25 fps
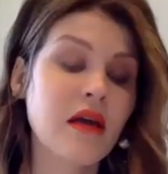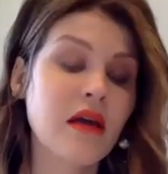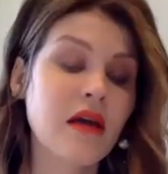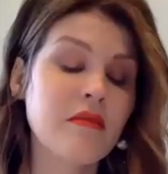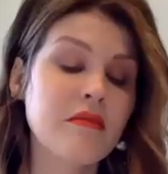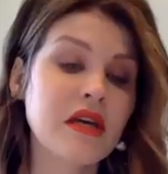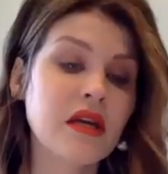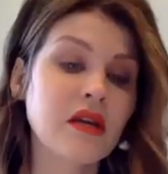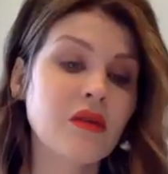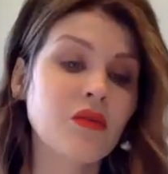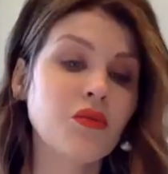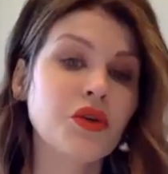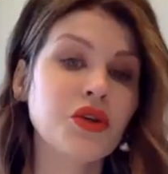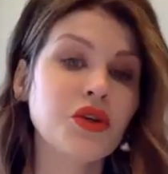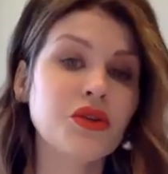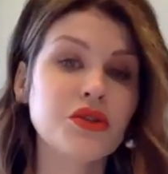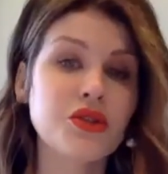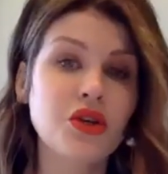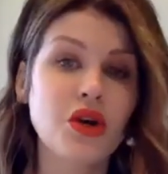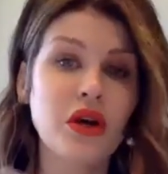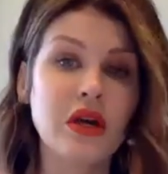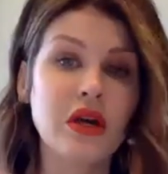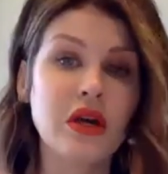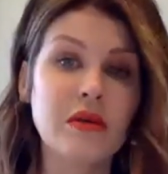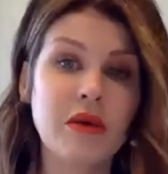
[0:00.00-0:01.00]
I mean, when you're
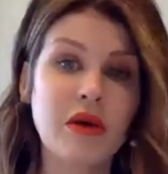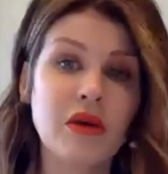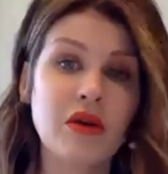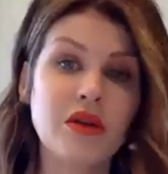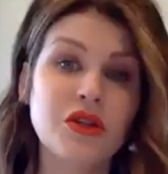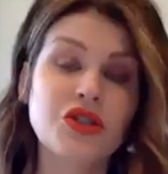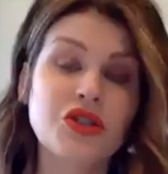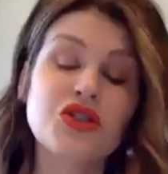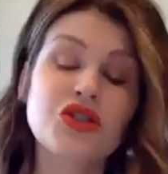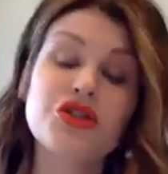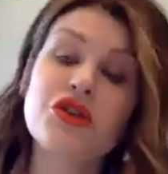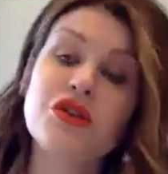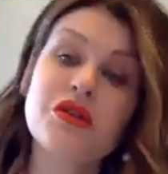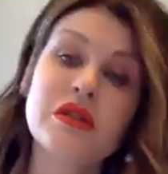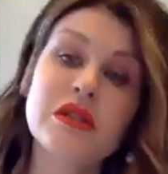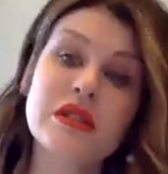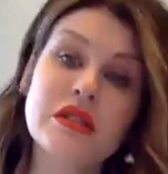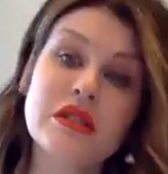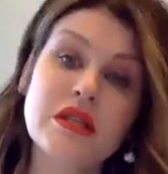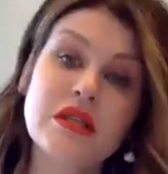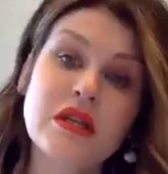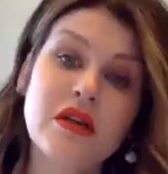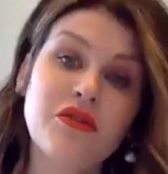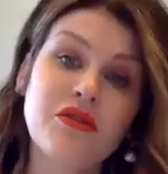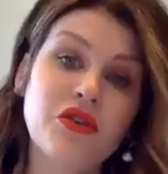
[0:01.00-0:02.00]
talking about insurance
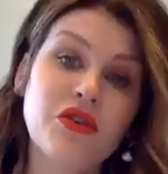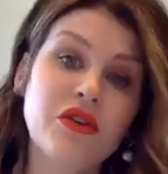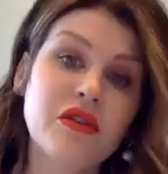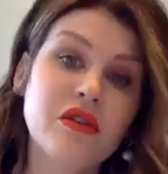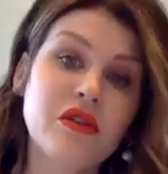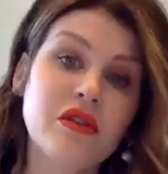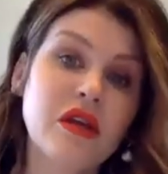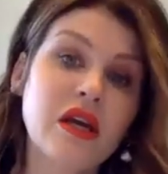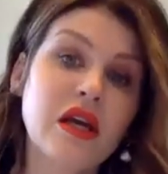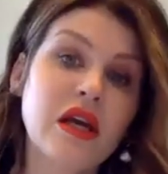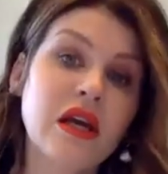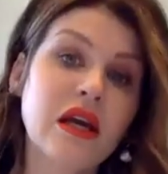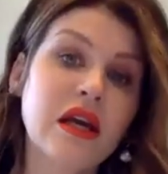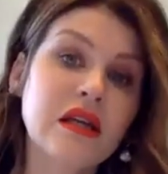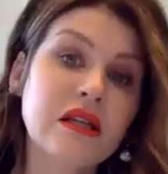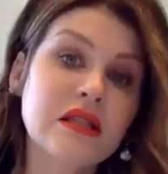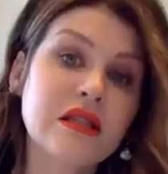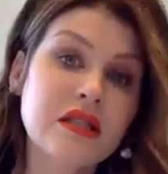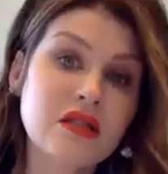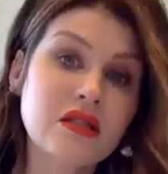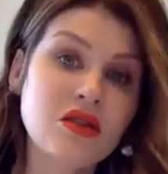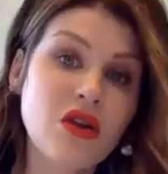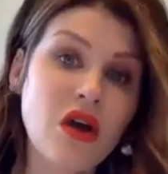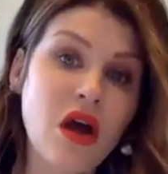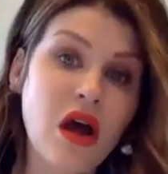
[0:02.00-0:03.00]
and everything, it's
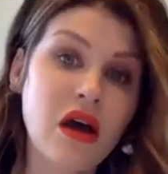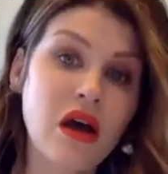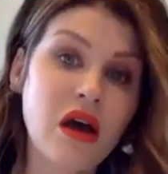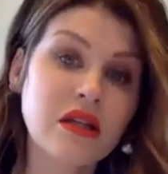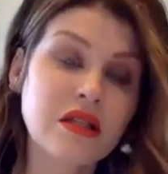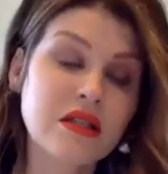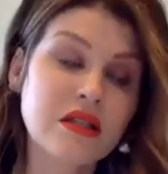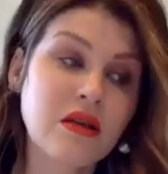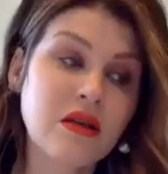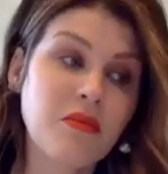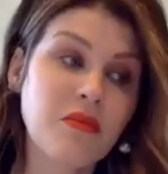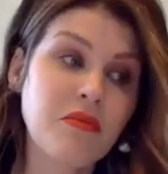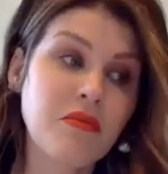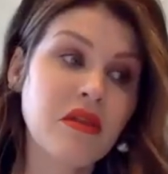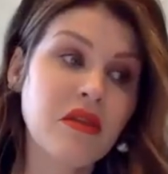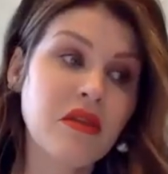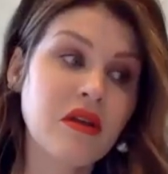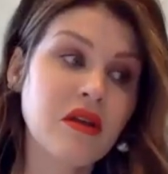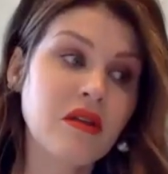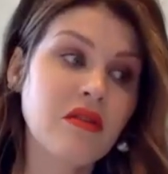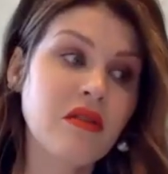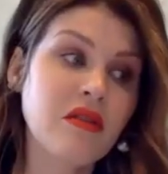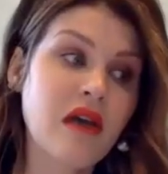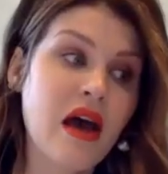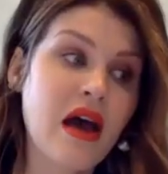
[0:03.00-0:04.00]
not
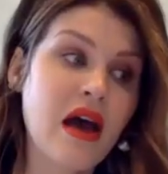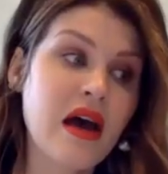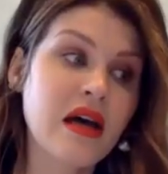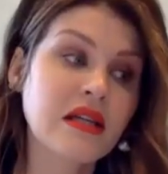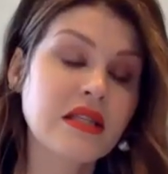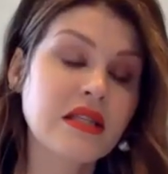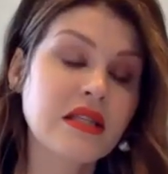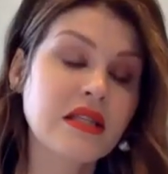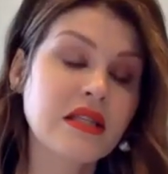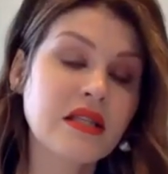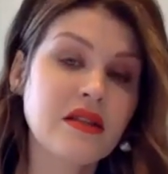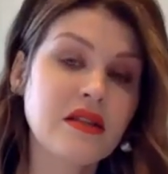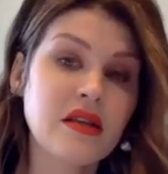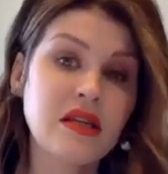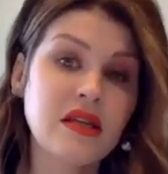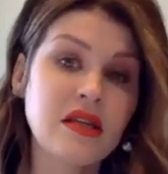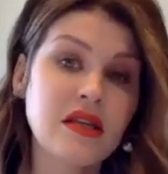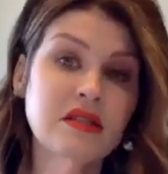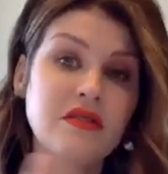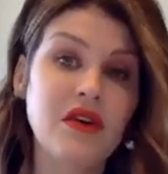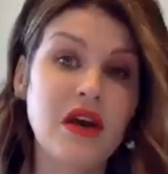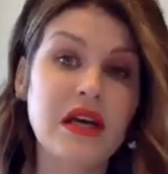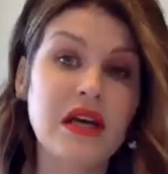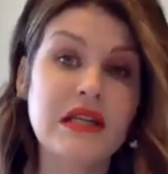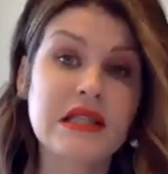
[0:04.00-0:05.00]
something that the
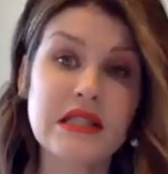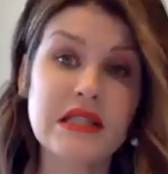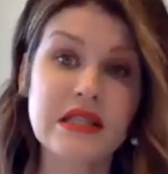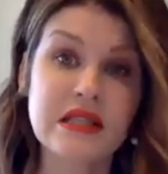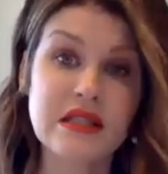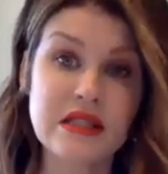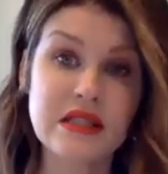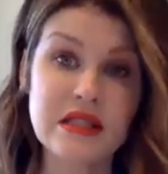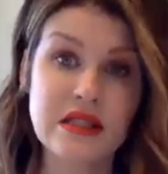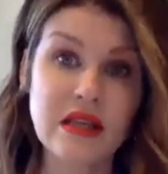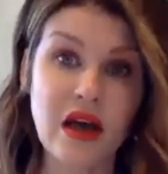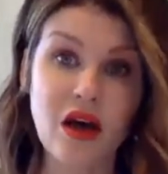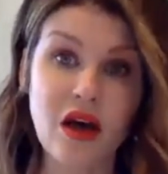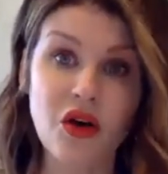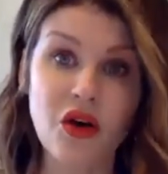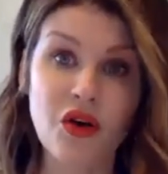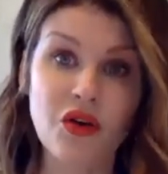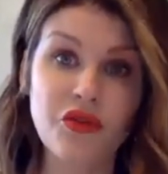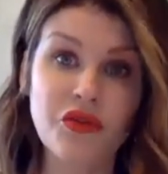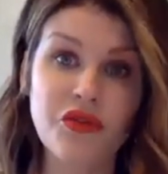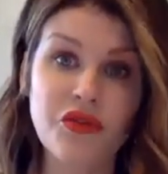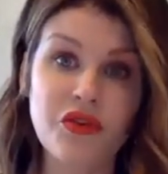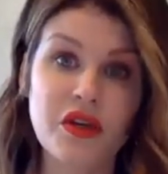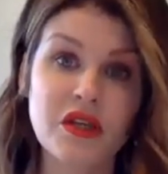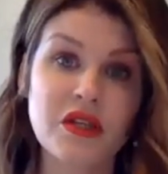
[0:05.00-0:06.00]
device
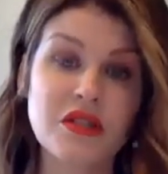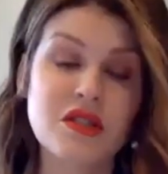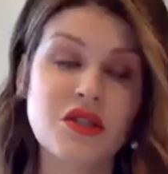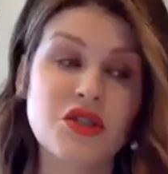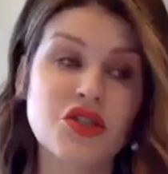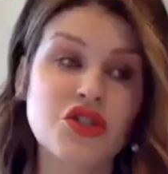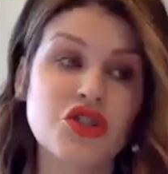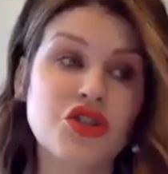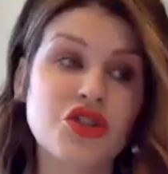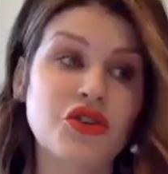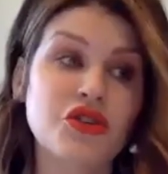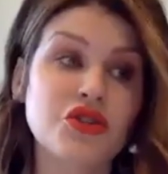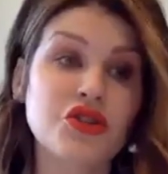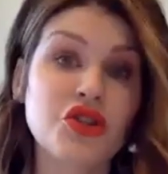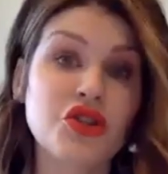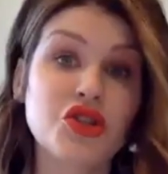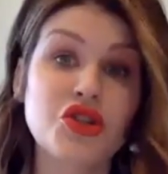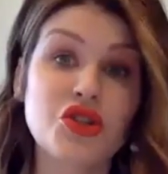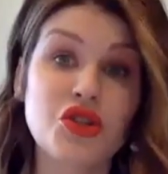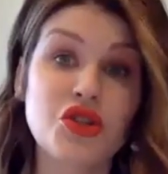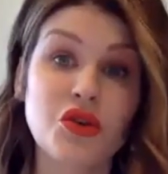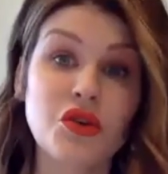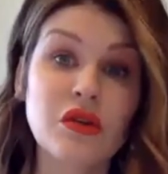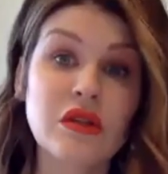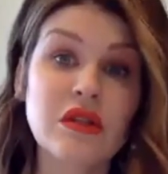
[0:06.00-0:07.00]
itself is insured to
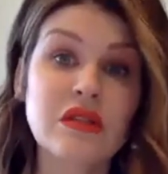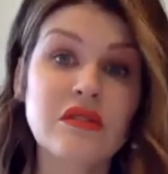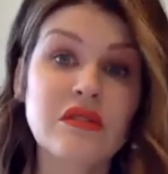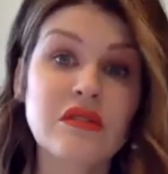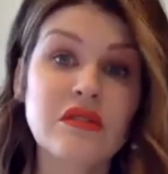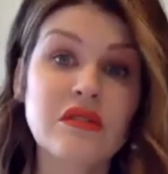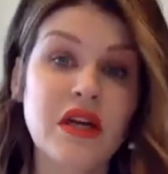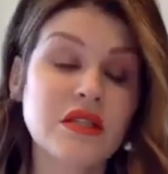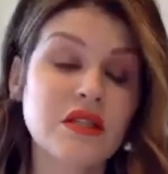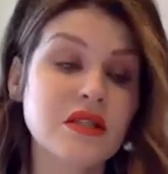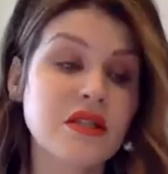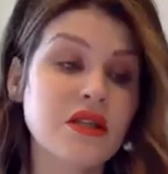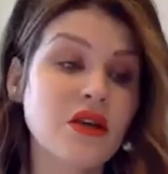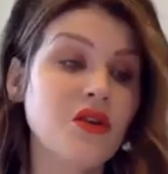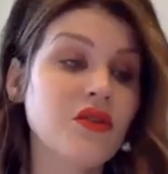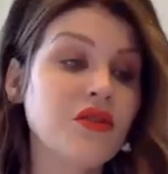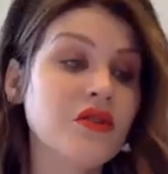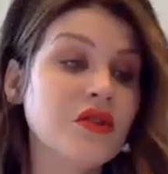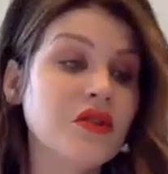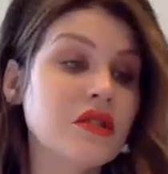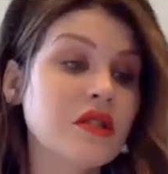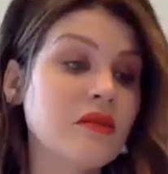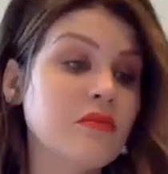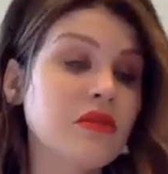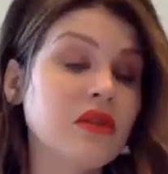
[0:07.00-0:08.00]
do. The device itself
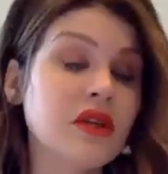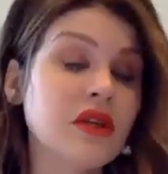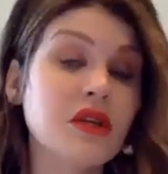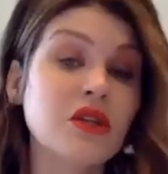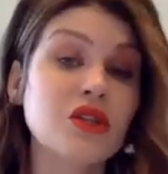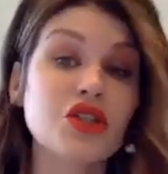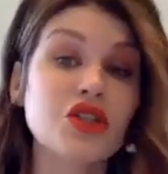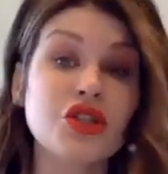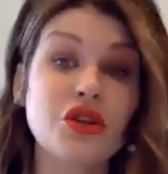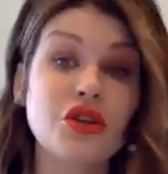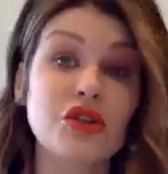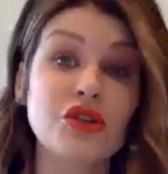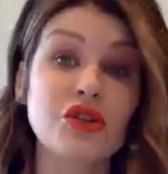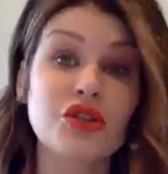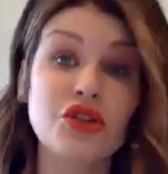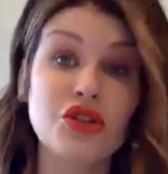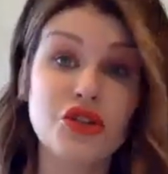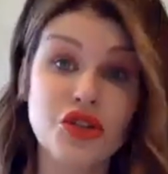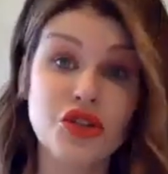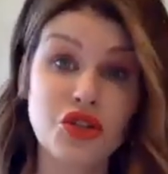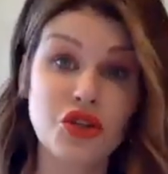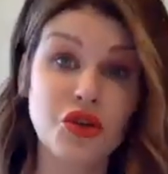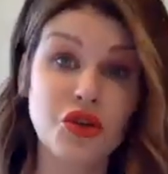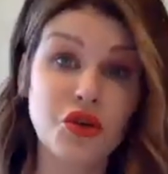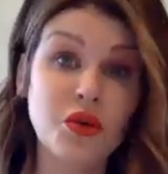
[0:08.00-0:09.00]
is simply insured to
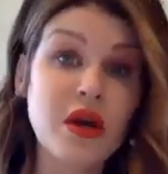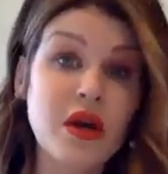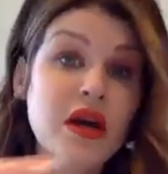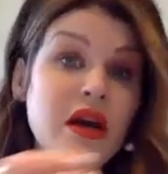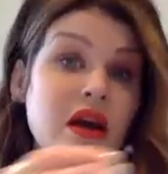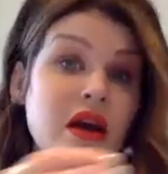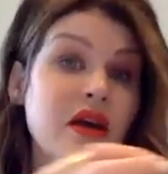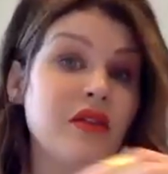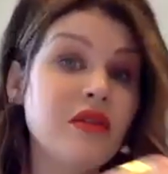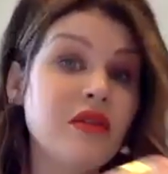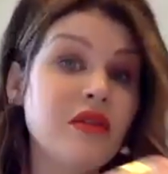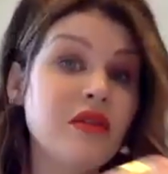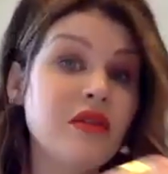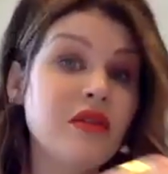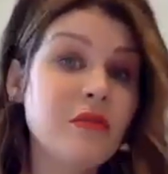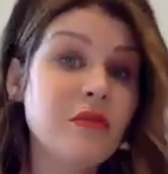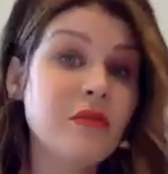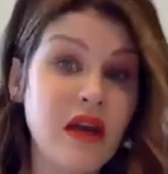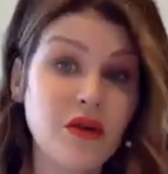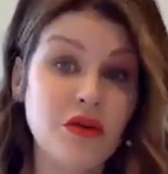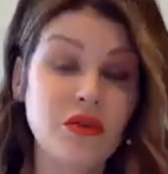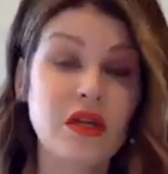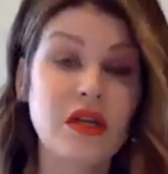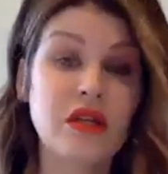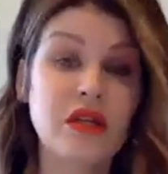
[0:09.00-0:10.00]
do the
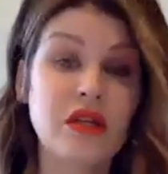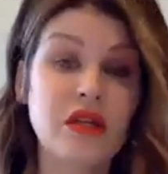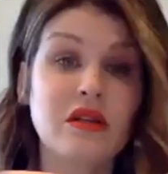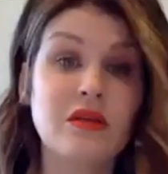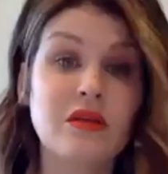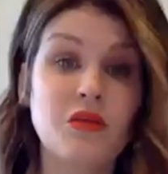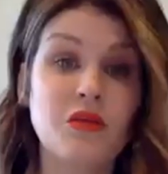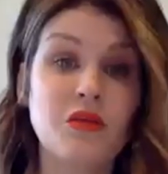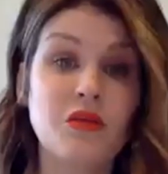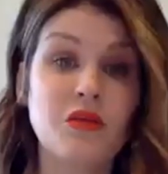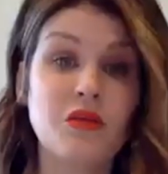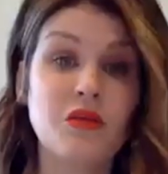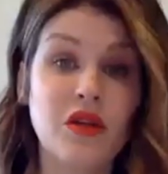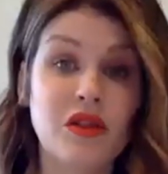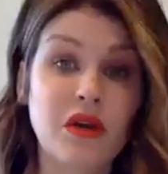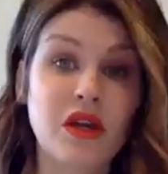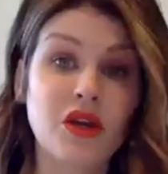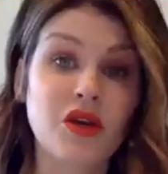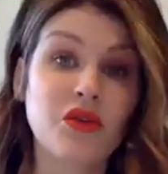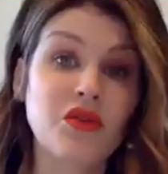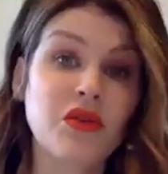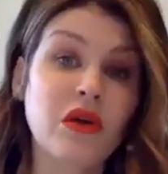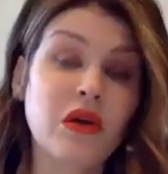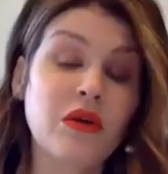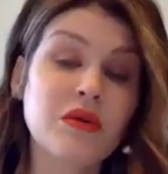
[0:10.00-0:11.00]
microneedling with the
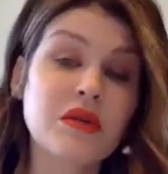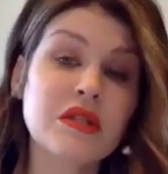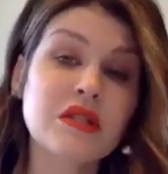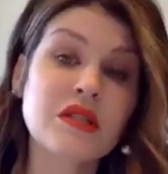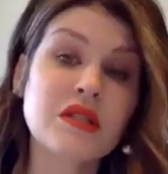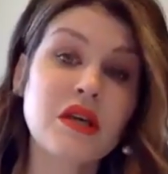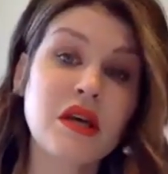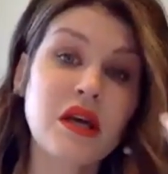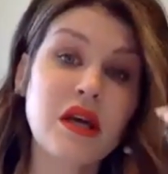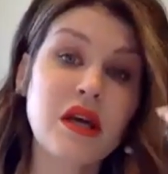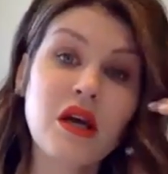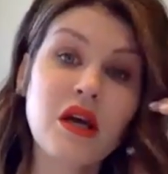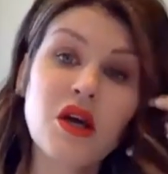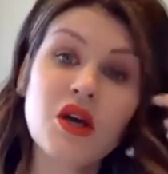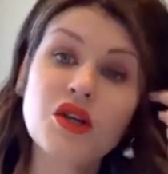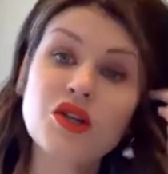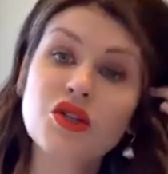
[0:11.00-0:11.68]
radio frequency.